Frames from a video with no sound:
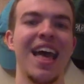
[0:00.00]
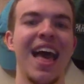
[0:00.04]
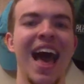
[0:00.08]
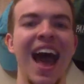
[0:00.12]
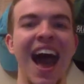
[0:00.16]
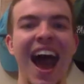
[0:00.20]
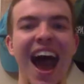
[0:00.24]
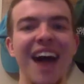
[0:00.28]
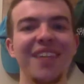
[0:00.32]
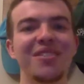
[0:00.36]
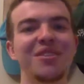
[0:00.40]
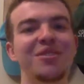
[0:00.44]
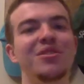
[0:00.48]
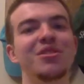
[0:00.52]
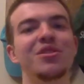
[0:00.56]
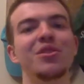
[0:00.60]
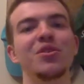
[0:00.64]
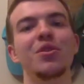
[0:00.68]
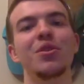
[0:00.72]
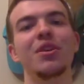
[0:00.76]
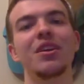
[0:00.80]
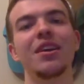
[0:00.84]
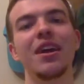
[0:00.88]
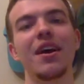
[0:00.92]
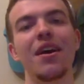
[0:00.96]

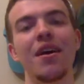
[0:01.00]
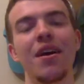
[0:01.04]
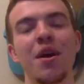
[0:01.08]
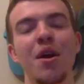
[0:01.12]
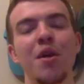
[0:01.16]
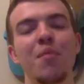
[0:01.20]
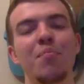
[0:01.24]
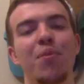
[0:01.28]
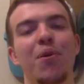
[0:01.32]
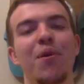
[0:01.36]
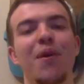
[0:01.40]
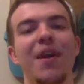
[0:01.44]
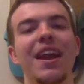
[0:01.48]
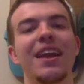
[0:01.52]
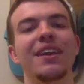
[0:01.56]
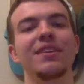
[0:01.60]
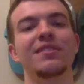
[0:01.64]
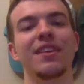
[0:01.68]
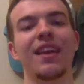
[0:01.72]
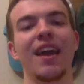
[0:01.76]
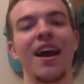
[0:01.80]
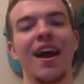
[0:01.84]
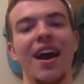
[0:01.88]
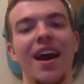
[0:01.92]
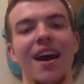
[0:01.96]
Hallelujah.
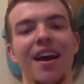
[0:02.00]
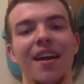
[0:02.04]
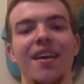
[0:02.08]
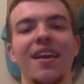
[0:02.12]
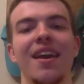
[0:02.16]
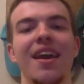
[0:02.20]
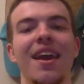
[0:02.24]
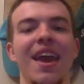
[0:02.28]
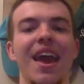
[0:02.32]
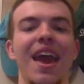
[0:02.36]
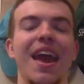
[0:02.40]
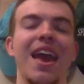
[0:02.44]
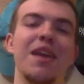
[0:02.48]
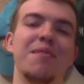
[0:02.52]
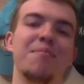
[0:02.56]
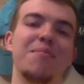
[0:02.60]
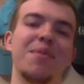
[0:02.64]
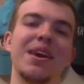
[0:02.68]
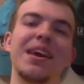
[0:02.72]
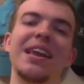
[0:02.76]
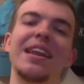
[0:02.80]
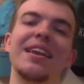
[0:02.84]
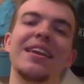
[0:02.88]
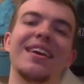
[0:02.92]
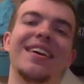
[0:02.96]
Praise God.
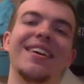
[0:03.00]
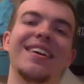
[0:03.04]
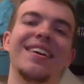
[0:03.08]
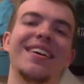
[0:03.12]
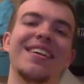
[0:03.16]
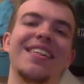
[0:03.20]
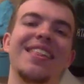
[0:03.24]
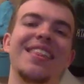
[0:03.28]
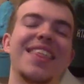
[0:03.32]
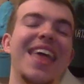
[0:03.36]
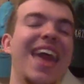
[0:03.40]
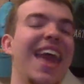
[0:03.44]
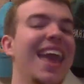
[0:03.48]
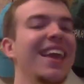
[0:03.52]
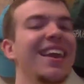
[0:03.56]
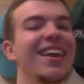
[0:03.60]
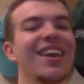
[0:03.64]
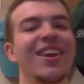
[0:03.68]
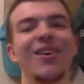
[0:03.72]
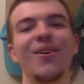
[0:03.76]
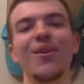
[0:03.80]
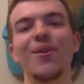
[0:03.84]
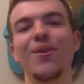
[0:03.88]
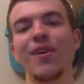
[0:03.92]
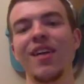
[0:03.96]
Amen. Thank
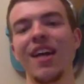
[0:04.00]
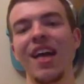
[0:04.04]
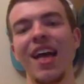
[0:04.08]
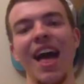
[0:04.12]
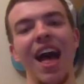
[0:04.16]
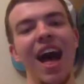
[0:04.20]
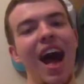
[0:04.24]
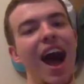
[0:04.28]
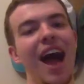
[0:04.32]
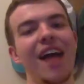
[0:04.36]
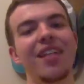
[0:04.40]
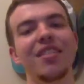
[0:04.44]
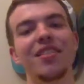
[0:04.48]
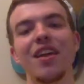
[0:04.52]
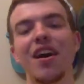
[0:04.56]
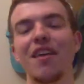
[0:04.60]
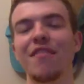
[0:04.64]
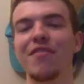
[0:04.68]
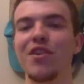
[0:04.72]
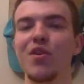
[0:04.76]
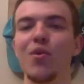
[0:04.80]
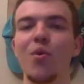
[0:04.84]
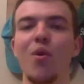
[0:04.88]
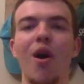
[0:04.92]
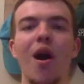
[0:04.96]
you. I
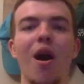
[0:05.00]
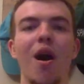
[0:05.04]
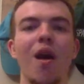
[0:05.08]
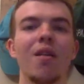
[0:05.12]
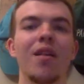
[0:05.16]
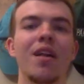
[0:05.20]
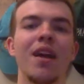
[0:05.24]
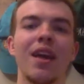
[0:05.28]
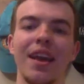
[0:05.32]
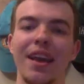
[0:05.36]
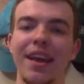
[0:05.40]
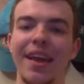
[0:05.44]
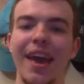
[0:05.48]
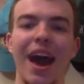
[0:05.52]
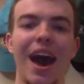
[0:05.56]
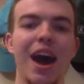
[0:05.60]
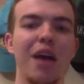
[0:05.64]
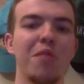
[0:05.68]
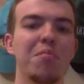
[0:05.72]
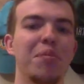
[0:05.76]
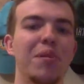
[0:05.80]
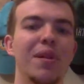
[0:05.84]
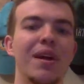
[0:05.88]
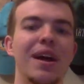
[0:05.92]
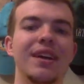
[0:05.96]
love you all.
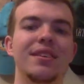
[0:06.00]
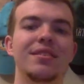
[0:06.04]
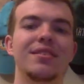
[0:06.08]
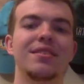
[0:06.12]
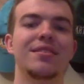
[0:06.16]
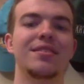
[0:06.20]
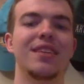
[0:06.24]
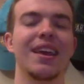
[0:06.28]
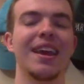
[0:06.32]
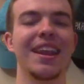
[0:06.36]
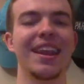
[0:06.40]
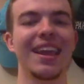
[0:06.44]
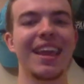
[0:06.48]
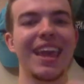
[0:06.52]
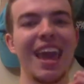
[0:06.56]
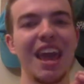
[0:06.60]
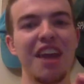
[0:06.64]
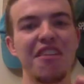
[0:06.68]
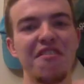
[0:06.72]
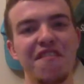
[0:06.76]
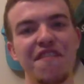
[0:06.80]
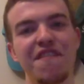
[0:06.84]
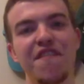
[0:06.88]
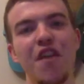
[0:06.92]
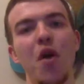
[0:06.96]
God bless. And
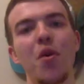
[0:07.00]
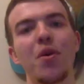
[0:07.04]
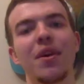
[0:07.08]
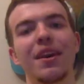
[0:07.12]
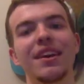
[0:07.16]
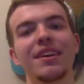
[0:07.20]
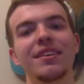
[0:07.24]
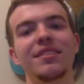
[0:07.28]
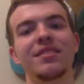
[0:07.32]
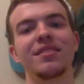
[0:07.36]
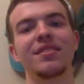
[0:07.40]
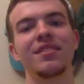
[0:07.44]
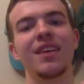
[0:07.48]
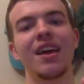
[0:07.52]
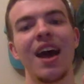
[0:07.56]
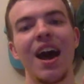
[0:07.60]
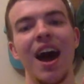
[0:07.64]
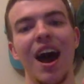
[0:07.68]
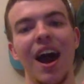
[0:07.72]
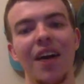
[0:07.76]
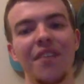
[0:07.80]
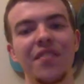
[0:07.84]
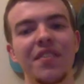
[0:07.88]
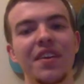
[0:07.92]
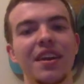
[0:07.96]
again, focus
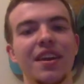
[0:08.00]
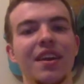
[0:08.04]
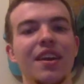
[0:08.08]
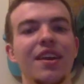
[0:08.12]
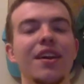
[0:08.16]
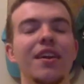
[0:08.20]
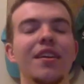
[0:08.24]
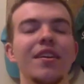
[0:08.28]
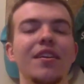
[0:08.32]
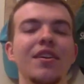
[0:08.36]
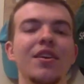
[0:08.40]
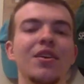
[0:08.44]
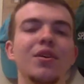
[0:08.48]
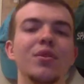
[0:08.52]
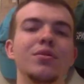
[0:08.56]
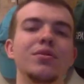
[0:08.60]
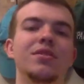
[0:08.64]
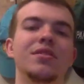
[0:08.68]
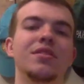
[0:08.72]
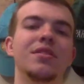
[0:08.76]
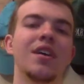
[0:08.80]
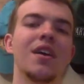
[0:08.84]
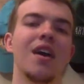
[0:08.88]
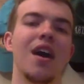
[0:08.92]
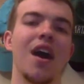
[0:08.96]
on the good
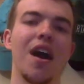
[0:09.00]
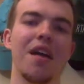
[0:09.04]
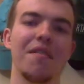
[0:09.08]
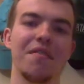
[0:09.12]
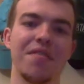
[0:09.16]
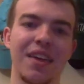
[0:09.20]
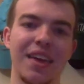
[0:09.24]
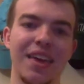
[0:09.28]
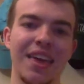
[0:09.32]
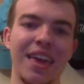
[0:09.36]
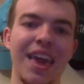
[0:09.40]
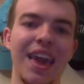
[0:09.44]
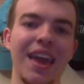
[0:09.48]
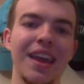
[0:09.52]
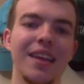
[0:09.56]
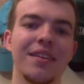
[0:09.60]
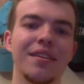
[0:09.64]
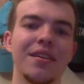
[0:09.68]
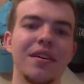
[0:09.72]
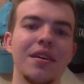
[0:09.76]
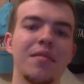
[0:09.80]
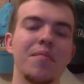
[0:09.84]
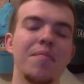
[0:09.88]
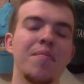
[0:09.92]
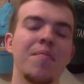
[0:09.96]
news of the
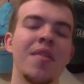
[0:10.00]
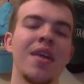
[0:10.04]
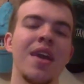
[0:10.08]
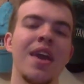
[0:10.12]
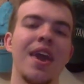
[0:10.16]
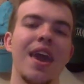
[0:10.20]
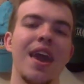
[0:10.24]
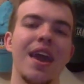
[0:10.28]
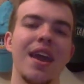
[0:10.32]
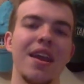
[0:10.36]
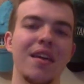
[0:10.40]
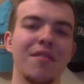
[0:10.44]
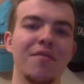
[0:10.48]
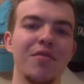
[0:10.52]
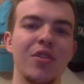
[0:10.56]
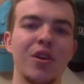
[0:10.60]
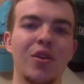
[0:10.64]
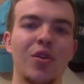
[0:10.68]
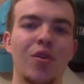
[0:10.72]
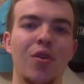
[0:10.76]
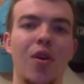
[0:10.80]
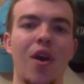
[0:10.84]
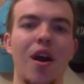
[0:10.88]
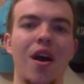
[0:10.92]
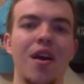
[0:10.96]
kingdom and of the
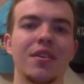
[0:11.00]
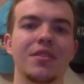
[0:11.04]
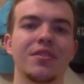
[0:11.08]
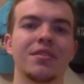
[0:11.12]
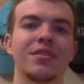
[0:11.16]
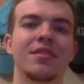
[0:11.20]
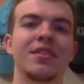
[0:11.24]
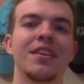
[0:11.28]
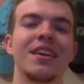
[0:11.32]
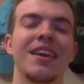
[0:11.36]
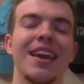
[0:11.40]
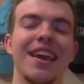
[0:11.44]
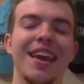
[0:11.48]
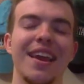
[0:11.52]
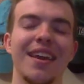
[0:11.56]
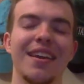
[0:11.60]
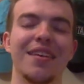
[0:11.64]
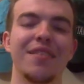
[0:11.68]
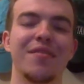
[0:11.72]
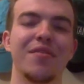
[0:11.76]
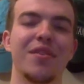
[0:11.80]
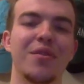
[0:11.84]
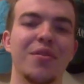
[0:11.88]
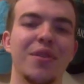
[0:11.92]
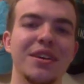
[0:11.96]
cross and
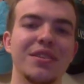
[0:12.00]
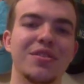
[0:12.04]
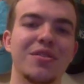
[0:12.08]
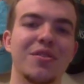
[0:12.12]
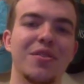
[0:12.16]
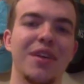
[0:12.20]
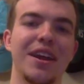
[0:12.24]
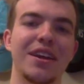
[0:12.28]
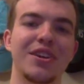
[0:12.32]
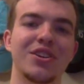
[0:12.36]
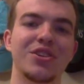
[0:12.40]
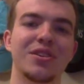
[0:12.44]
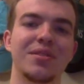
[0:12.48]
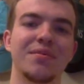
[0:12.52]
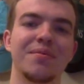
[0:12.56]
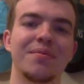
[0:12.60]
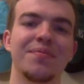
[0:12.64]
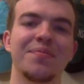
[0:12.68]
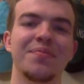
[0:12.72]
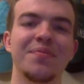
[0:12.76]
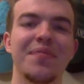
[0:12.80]
of the resurrection.